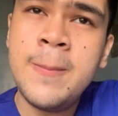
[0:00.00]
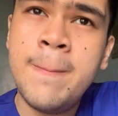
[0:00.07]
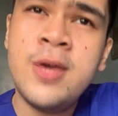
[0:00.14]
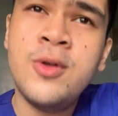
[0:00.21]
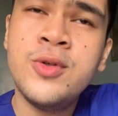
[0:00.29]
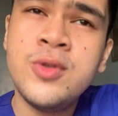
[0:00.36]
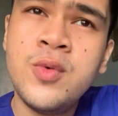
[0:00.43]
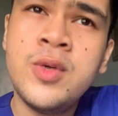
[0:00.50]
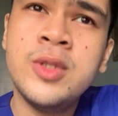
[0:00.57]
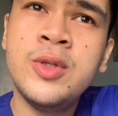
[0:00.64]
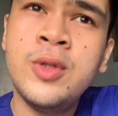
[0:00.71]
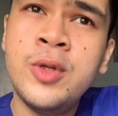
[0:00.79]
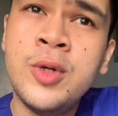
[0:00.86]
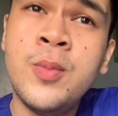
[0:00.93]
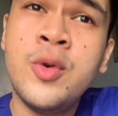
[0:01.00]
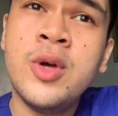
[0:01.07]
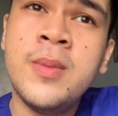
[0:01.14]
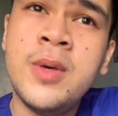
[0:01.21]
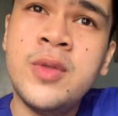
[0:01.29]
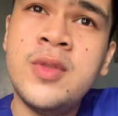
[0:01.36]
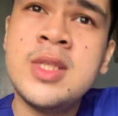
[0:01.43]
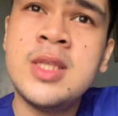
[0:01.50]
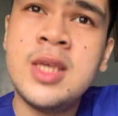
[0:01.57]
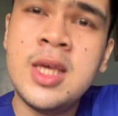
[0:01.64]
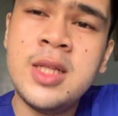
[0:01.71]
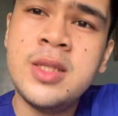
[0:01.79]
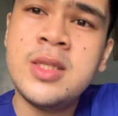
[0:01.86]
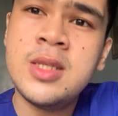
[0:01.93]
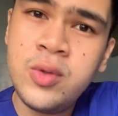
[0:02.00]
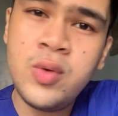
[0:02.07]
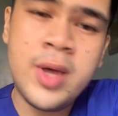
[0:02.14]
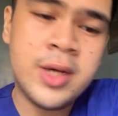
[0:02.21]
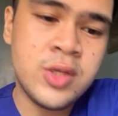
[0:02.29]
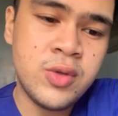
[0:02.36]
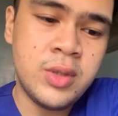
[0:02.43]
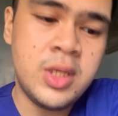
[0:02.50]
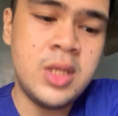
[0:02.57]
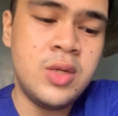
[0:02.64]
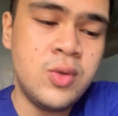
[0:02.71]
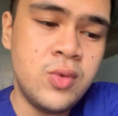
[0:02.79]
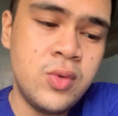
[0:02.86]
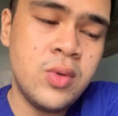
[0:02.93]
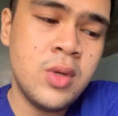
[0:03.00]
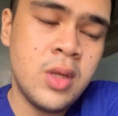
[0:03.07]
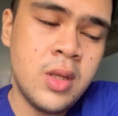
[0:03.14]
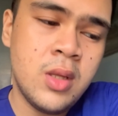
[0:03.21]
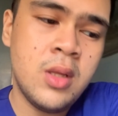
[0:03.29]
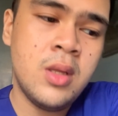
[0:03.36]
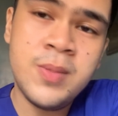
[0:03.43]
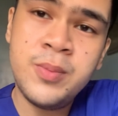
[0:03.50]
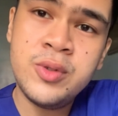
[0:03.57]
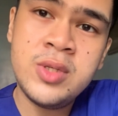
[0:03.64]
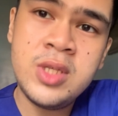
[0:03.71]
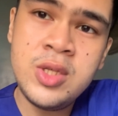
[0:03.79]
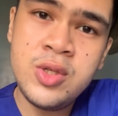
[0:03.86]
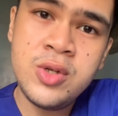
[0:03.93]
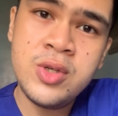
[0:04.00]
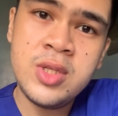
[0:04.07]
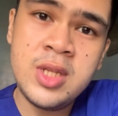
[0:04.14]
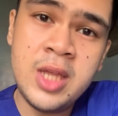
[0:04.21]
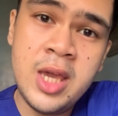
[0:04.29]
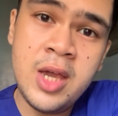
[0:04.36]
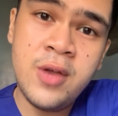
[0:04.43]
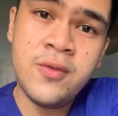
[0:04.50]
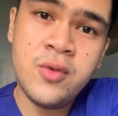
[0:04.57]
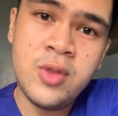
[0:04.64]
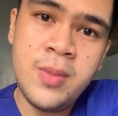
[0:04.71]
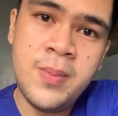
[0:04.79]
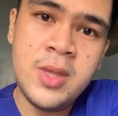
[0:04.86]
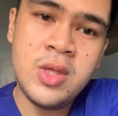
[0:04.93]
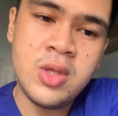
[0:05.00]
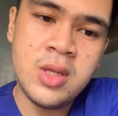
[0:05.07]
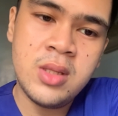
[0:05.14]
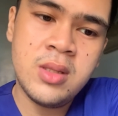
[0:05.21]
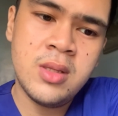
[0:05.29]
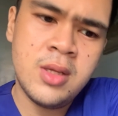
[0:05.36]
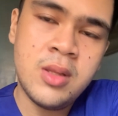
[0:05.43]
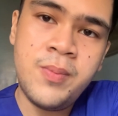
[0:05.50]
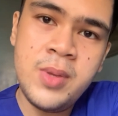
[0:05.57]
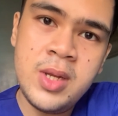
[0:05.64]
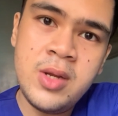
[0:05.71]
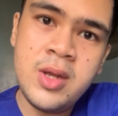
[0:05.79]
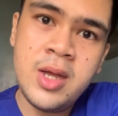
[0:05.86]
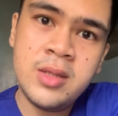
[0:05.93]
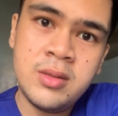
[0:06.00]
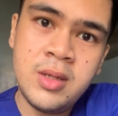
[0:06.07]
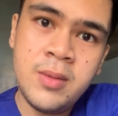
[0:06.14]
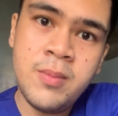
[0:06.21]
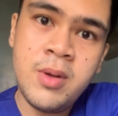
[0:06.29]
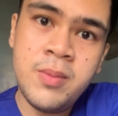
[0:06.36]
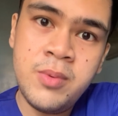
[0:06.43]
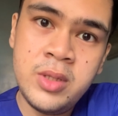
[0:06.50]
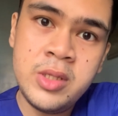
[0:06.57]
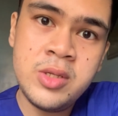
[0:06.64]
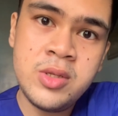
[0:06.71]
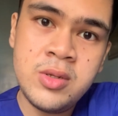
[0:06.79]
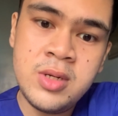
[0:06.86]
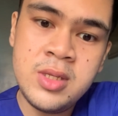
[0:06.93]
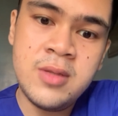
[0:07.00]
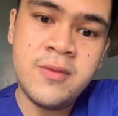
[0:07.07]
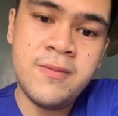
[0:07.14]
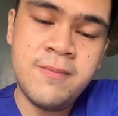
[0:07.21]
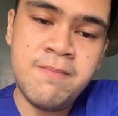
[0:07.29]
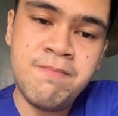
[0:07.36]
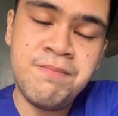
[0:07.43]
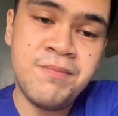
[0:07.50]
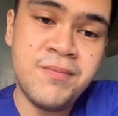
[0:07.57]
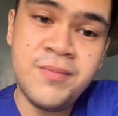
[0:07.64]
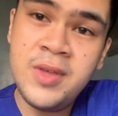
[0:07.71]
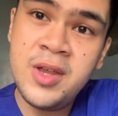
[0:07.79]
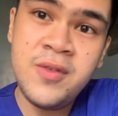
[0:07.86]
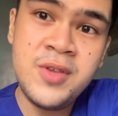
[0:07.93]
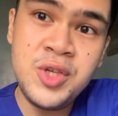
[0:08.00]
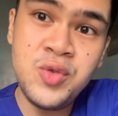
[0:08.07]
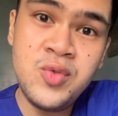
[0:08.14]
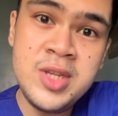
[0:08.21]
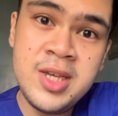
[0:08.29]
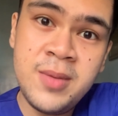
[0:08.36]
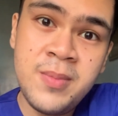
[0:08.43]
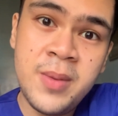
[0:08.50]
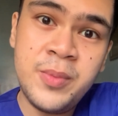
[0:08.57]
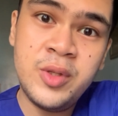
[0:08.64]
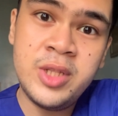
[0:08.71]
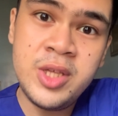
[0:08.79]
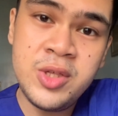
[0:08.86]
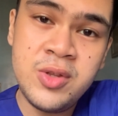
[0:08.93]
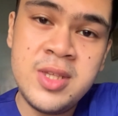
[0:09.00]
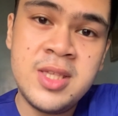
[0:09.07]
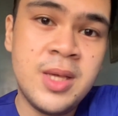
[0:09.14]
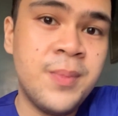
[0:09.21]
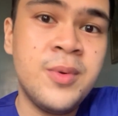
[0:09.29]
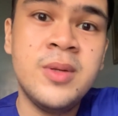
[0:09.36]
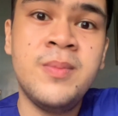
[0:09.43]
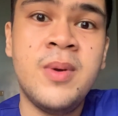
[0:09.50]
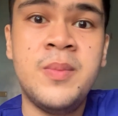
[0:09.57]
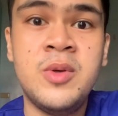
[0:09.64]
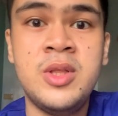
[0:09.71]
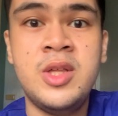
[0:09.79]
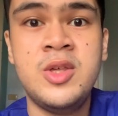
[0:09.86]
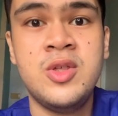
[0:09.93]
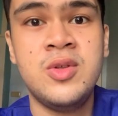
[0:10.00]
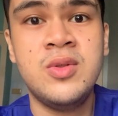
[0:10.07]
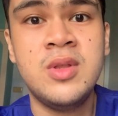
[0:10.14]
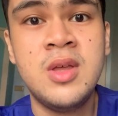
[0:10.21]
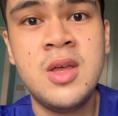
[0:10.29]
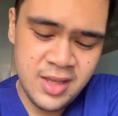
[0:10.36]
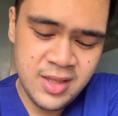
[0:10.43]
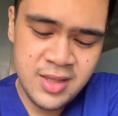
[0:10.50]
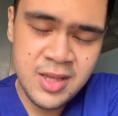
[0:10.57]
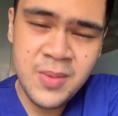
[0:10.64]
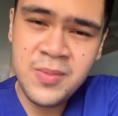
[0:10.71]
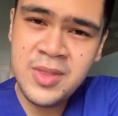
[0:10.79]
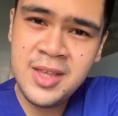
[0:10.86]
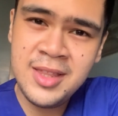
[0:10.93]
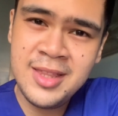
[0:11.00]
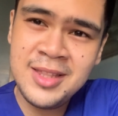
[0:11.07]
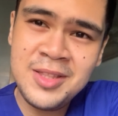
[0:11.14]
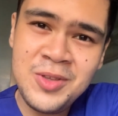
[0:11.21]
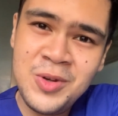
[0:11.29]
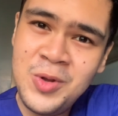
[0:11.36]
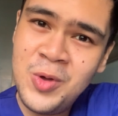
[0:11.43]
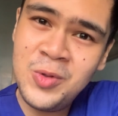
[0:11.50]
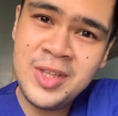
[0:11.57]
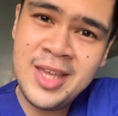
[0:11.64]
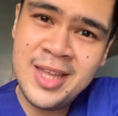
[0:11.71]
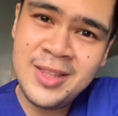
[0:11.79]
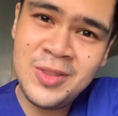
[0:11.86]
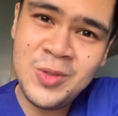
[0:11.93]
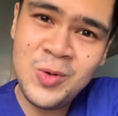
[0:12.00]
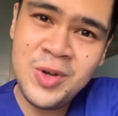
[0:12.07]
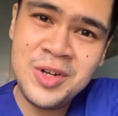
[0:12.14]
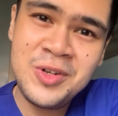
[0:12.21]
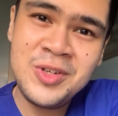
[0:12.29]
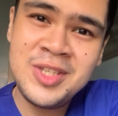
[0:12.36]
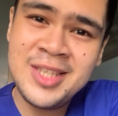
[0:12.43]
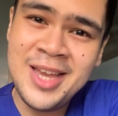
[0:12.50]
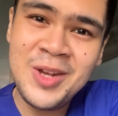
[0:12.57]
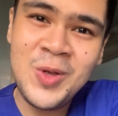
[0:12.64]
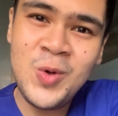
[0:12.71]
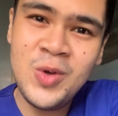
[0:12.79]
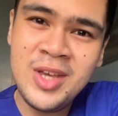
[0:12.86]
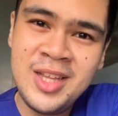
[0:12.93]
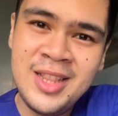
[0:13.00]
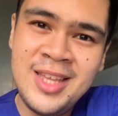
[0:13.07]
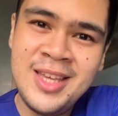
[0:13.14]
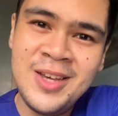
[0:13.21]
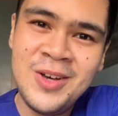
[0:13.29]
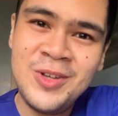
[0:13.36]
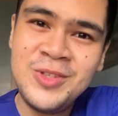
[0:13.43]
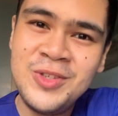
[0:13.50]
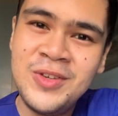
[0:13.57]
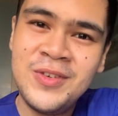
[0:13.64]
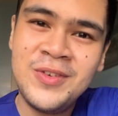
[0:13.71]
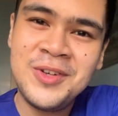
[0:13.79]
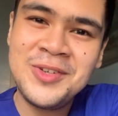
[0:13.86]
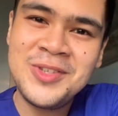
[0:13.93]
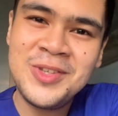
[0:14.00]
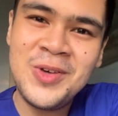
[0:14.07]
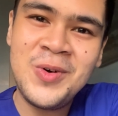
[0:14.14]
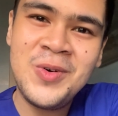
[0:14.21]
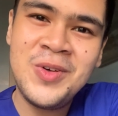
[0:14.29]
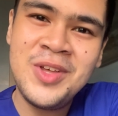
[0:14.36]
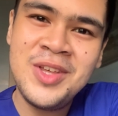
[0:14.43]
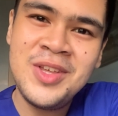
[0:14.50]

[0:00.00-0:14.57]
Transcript: I also want to learn more about the skills to actually do some procedures and care for the patient. The pediatric population is a very unique population, a separate population. It's something that you don't get to understand quickly on your first go.